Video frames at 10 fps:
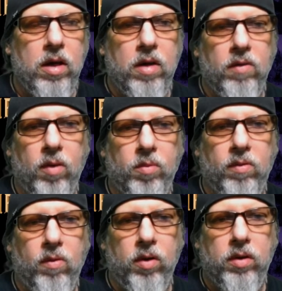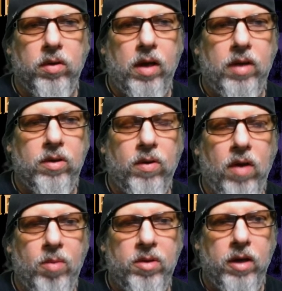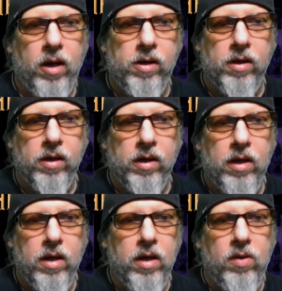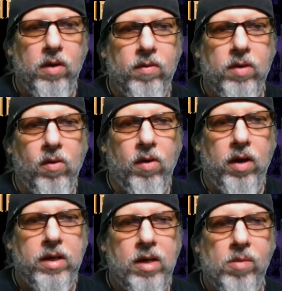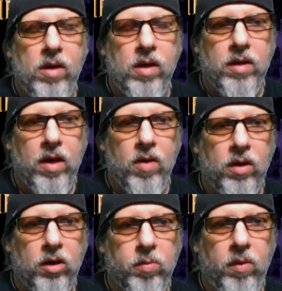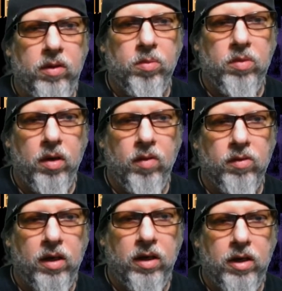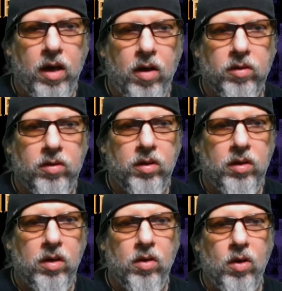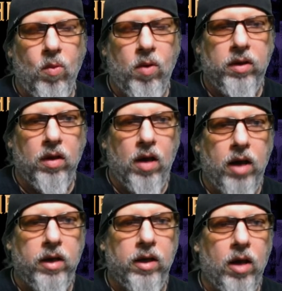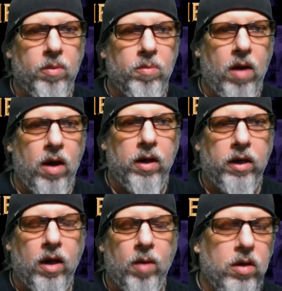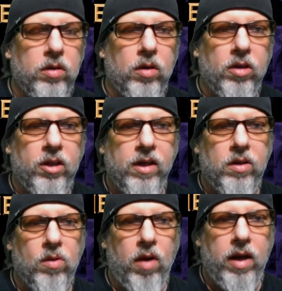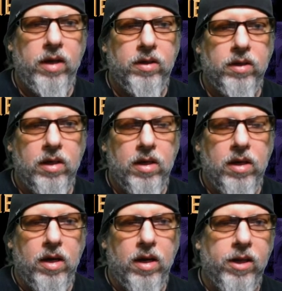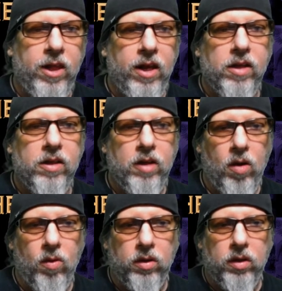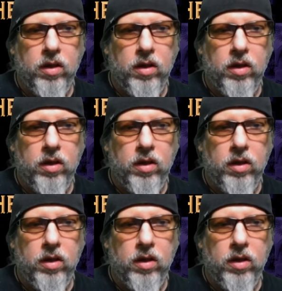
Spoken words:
from divorce, and that's traumatizing. You have no idea because they don't express themselves like adults. You don't know what they're locking up and bottling up. So think twice and then don't